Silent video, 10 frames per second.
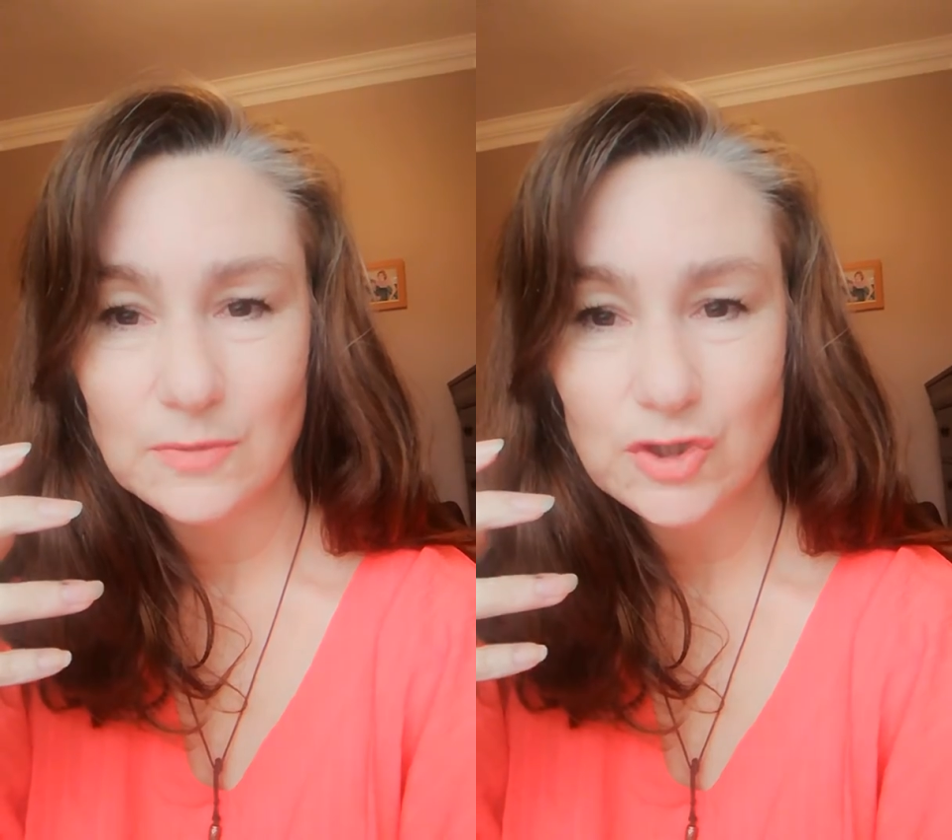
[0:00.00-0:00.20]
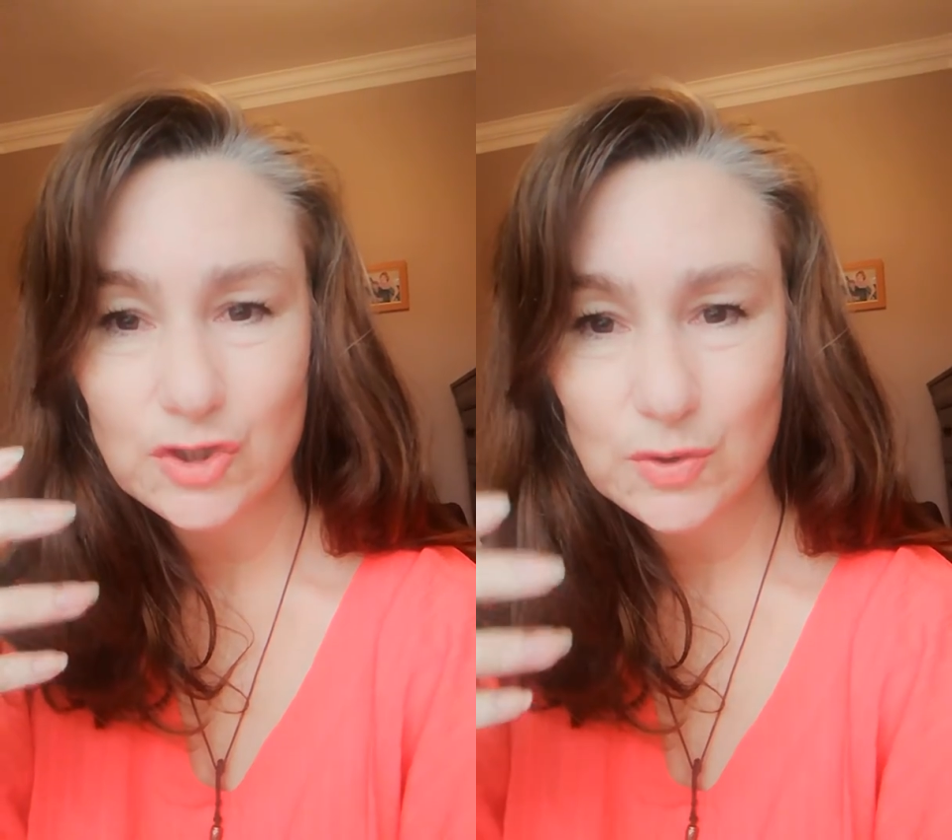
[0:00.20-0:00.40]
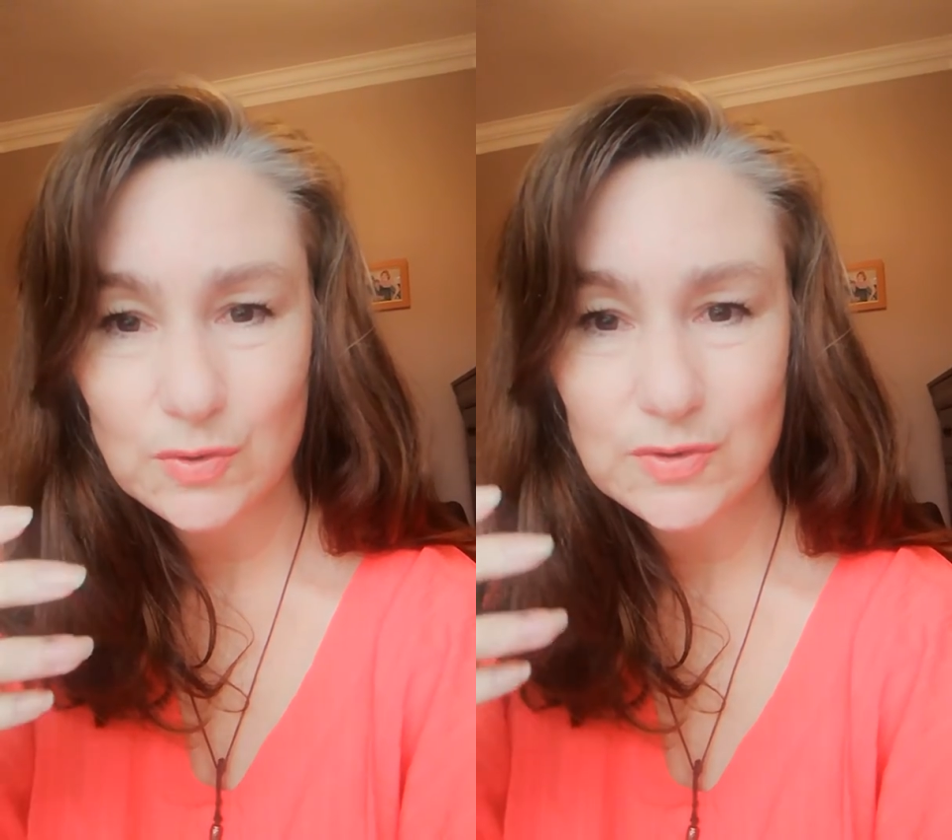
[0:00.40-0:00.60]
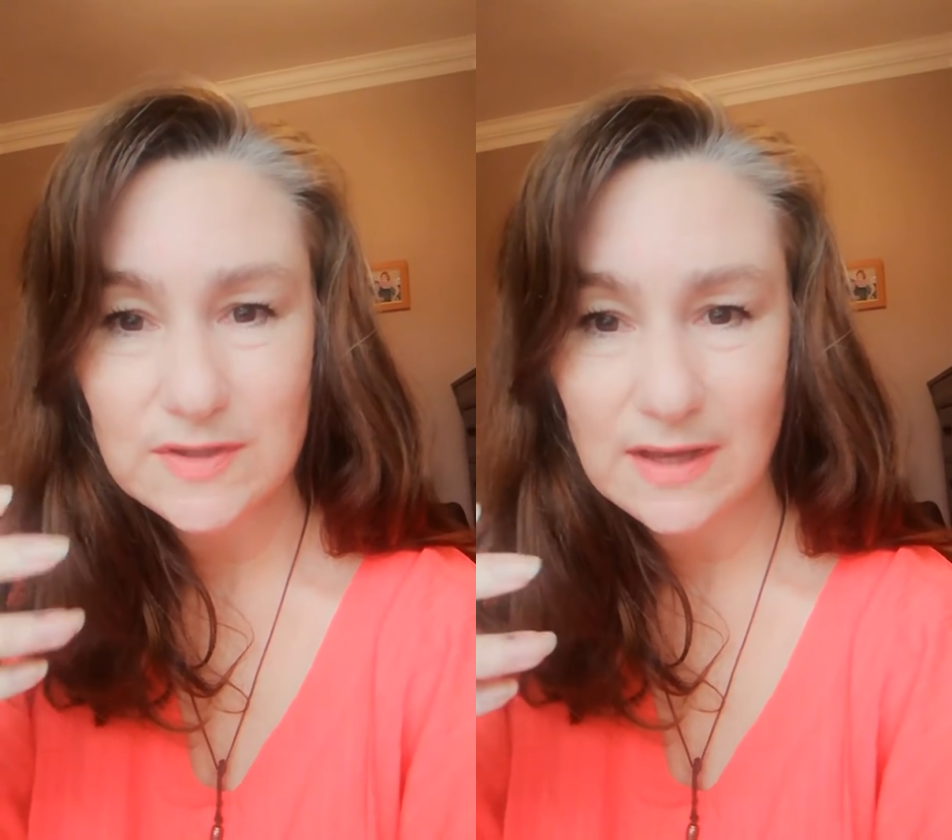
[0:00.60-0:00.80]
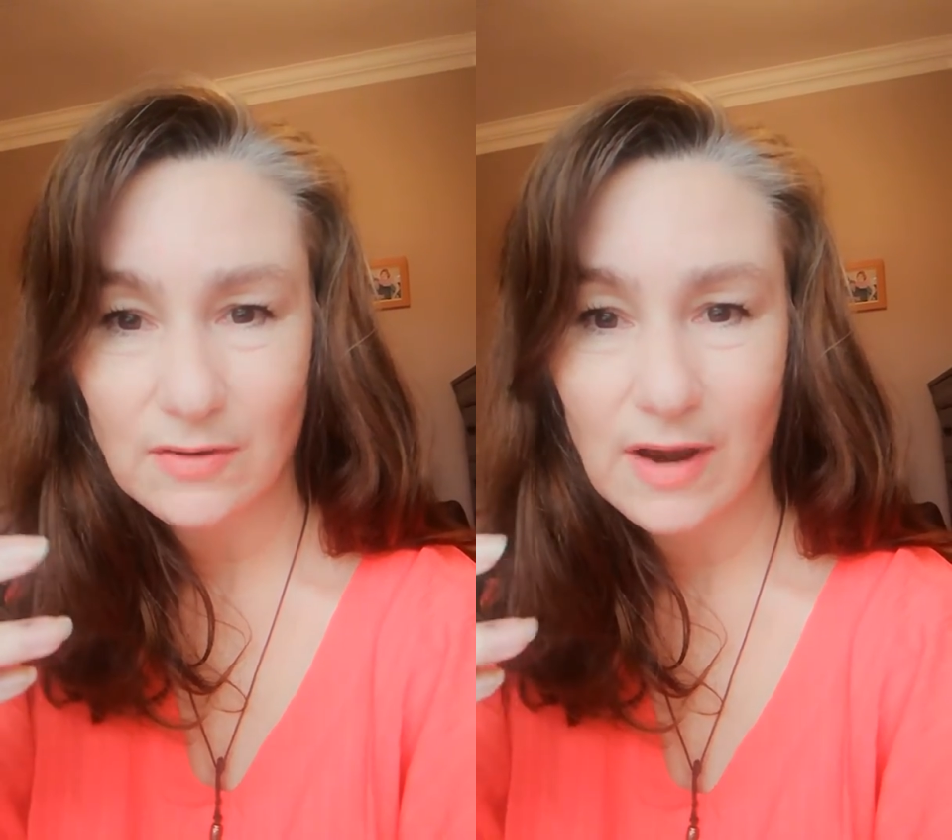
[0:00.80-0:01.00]
choose
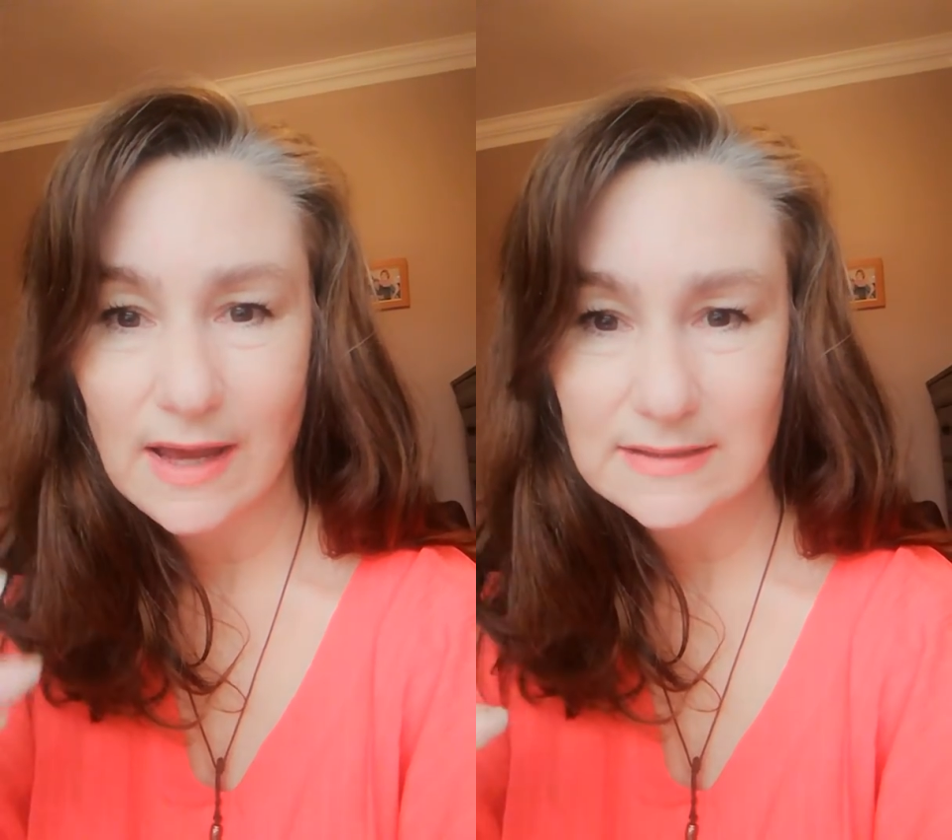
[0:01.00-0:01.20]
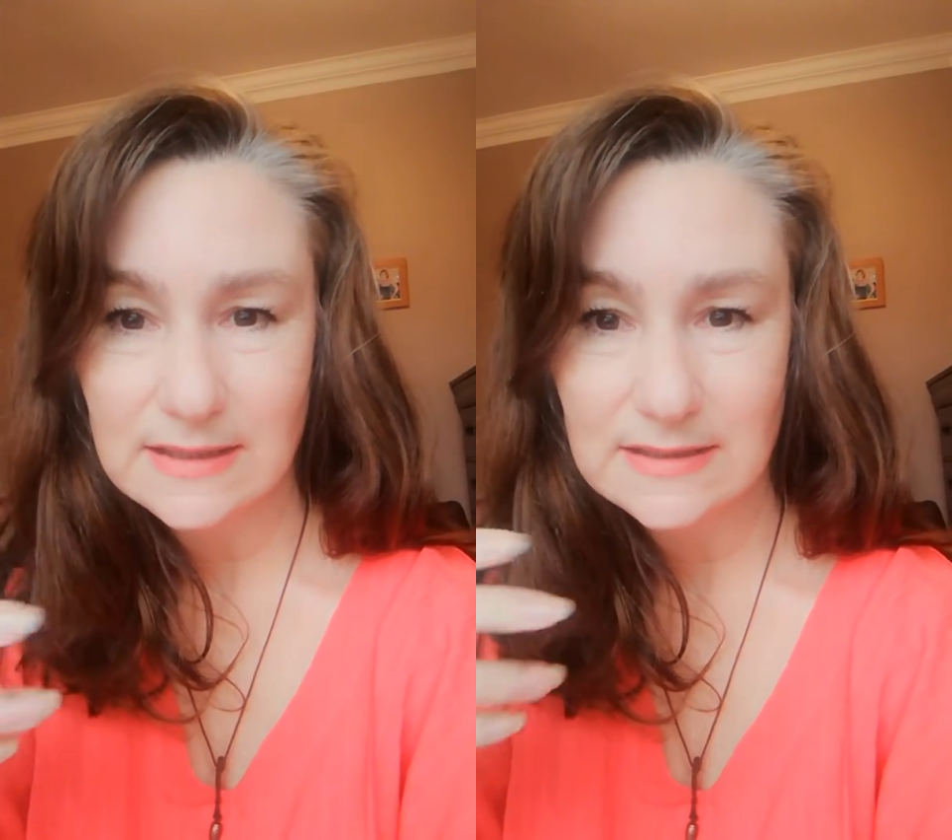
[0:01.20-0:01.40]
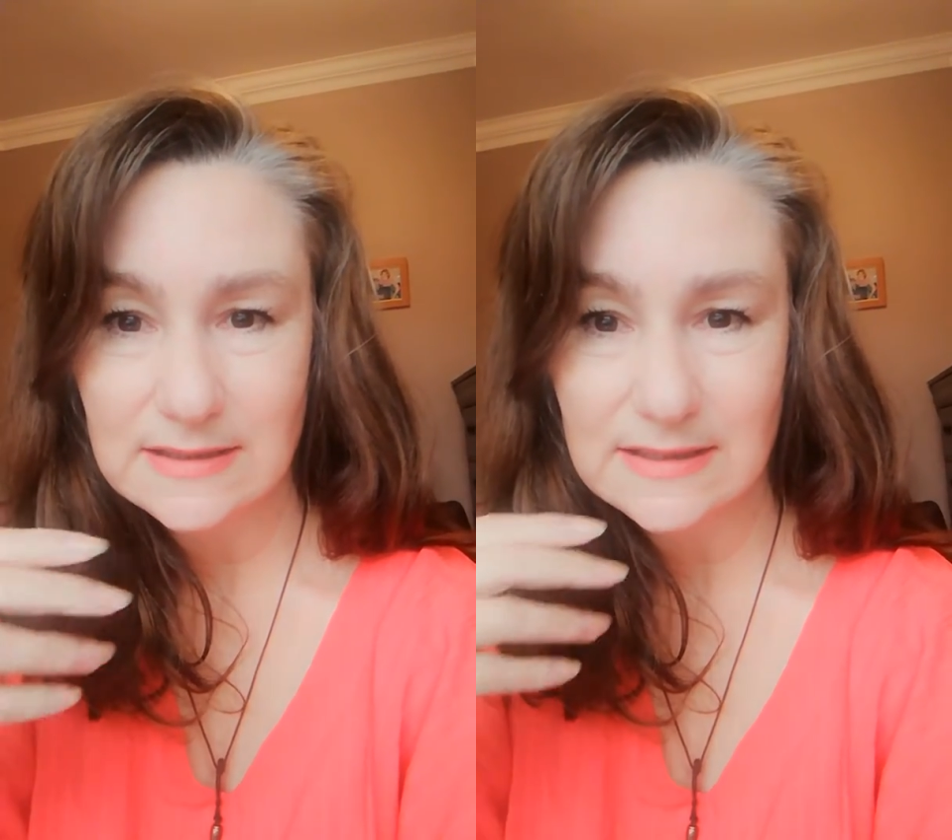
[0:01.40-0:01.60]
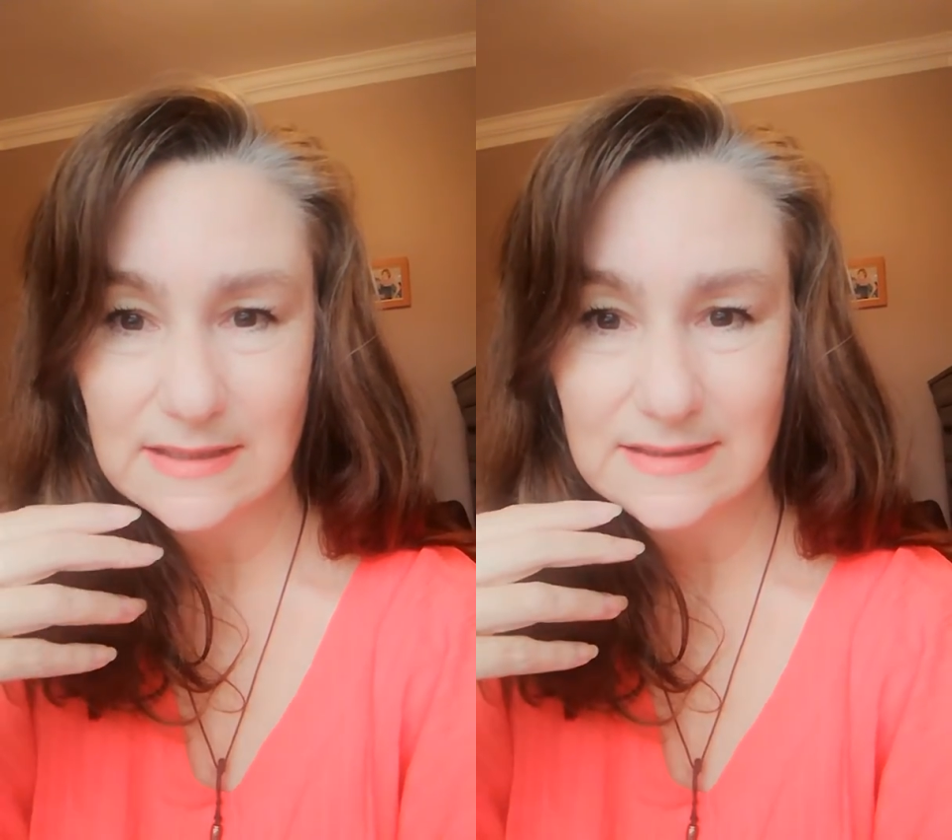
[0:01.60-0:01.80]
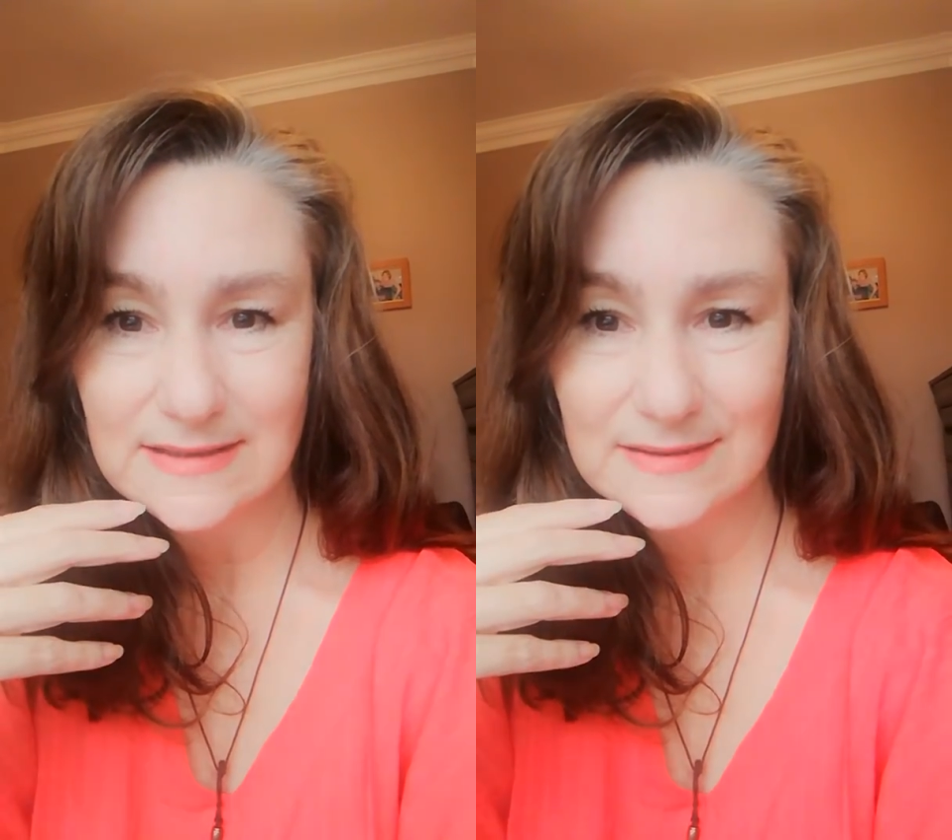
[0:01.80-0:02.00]
their
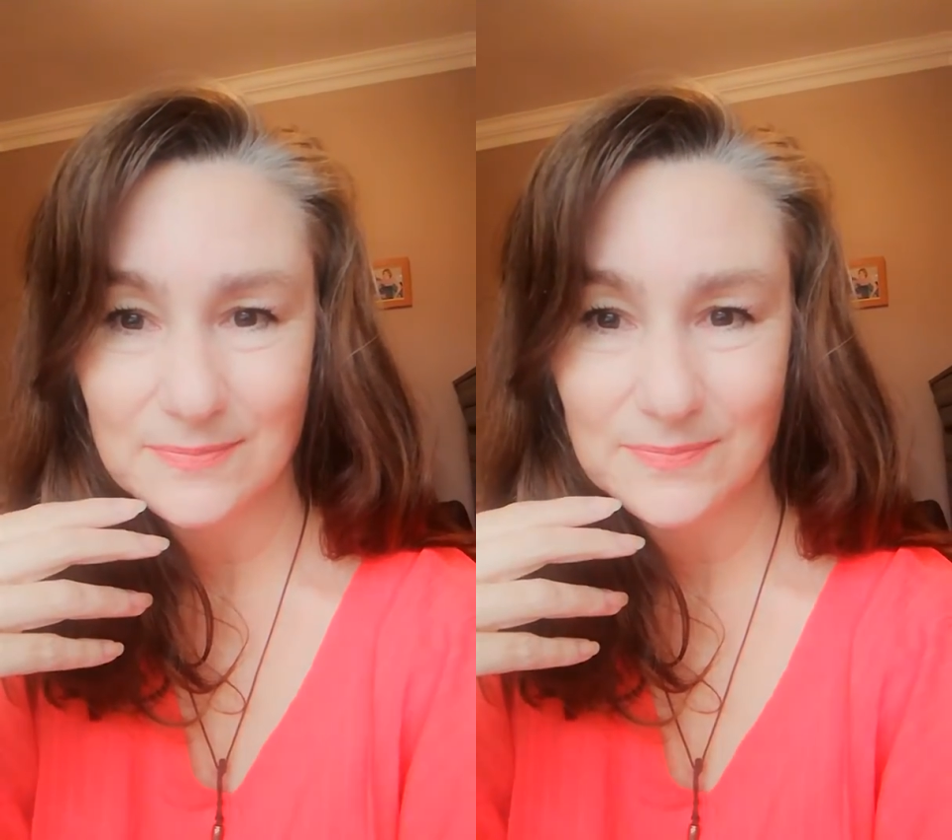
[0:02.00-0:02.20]
identities,